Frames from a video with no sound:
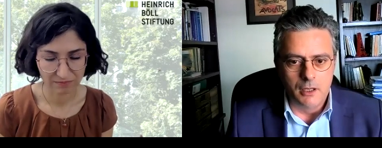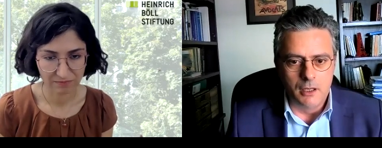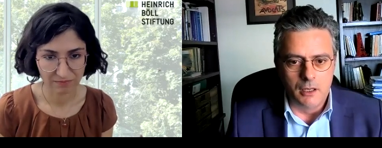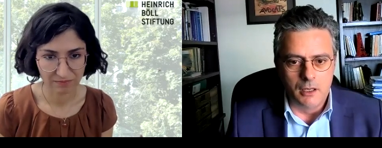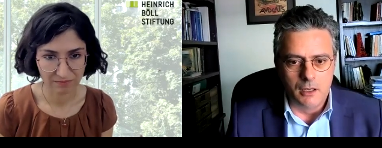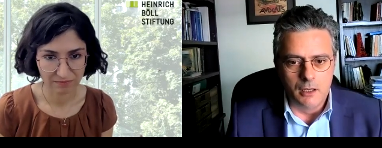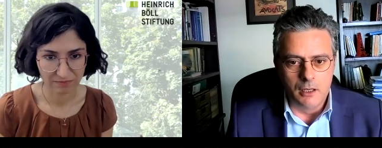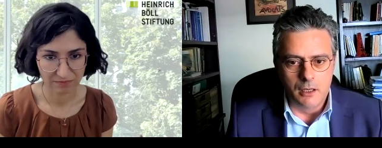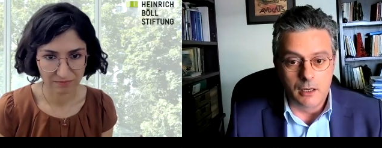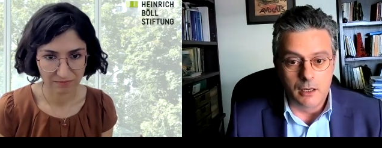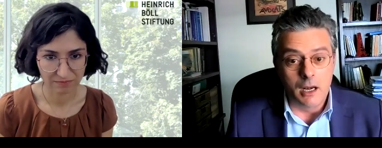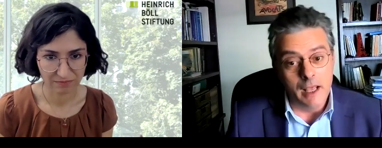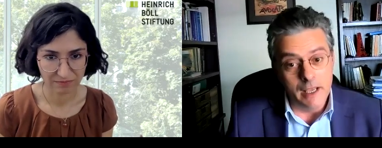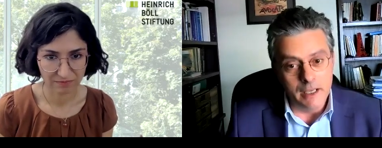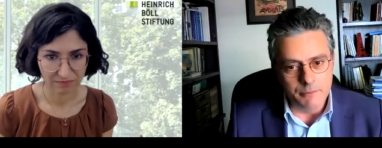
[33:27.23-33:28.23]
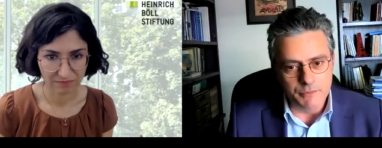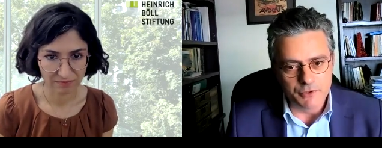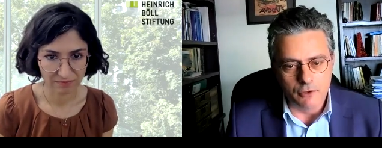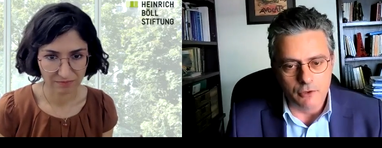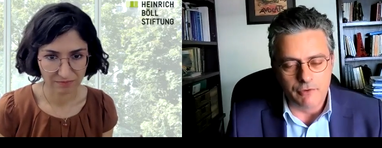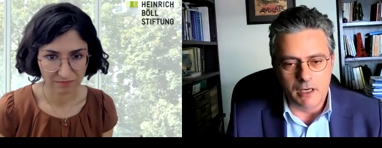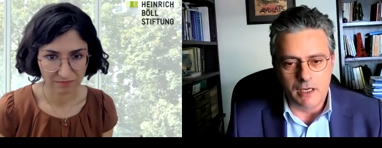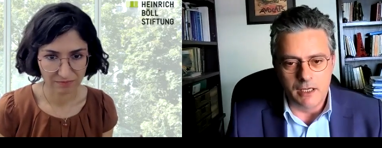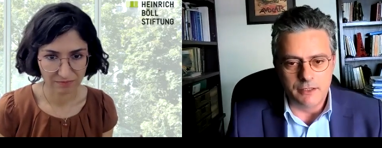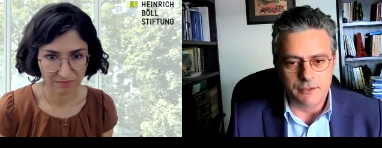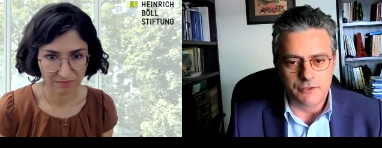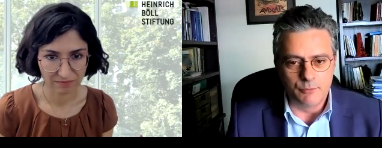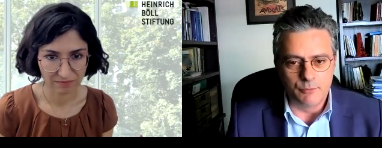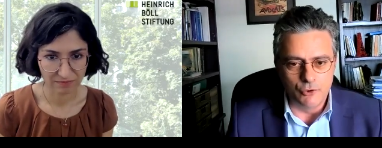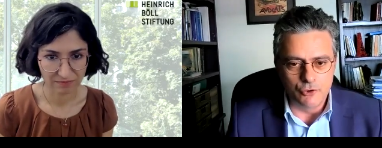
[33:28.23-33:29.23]
Speaker 1: Uh, claims of
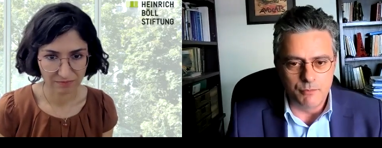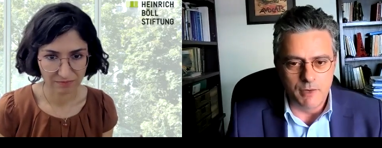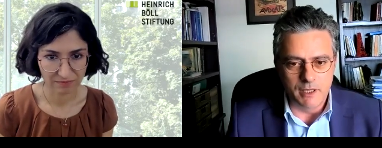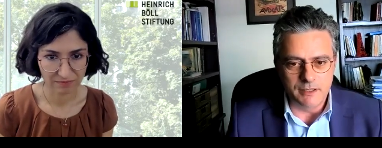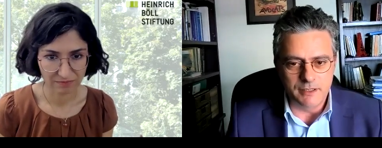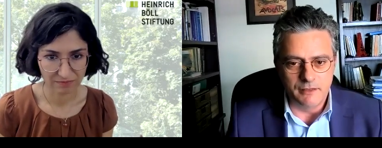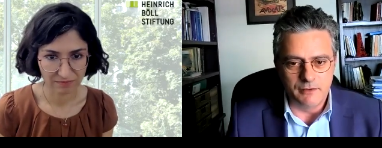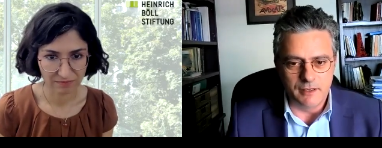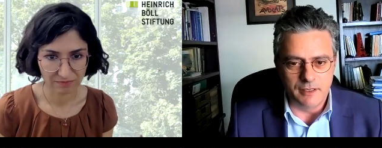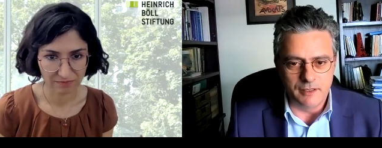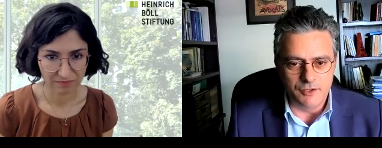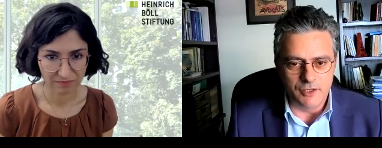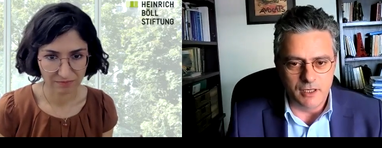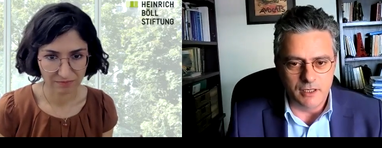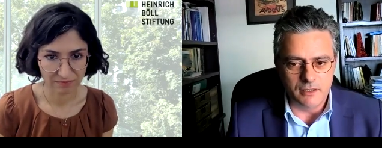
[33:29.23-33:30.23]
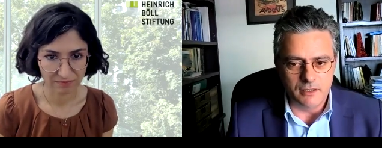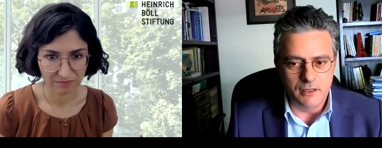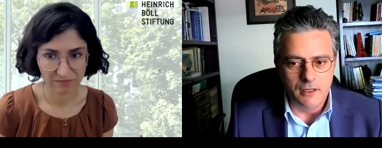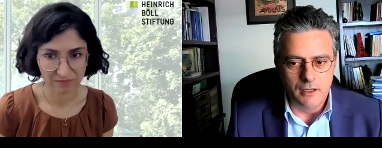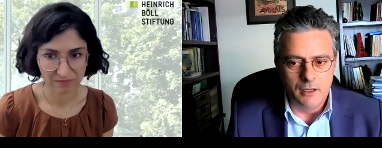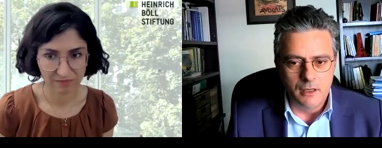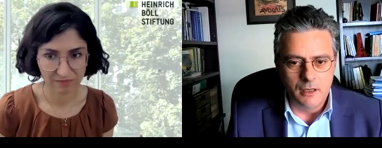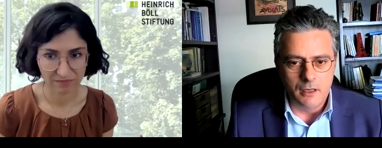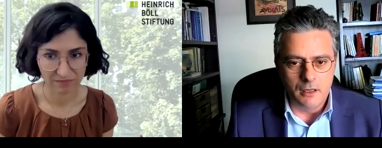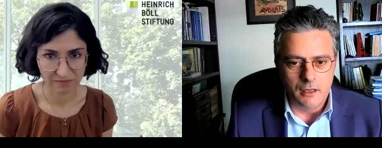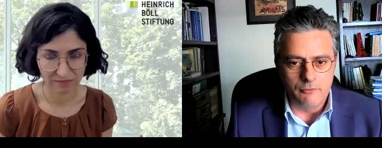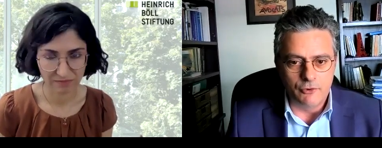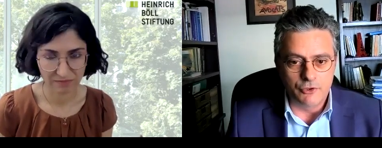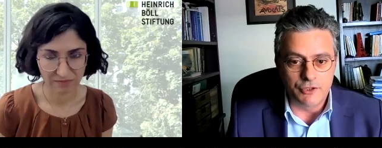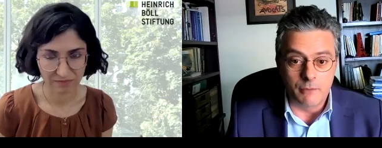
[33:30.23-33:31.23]
alleged pushbacks in the Aegean uh,
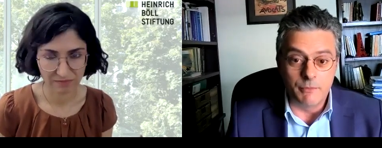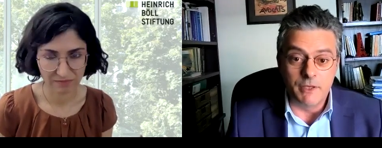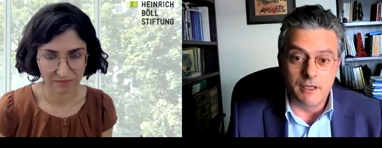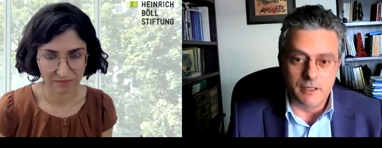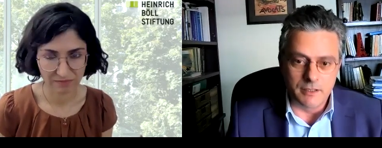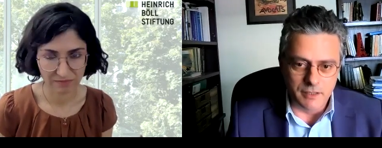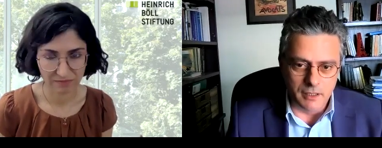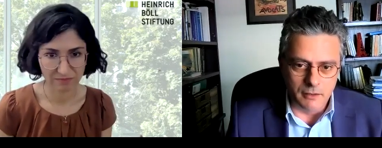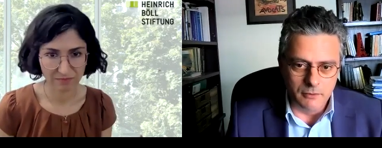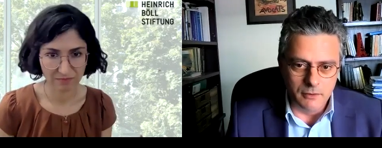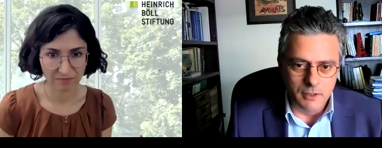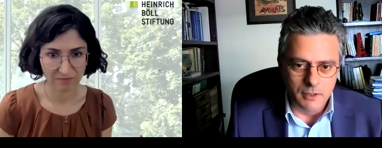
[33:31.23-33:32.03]
for some years now.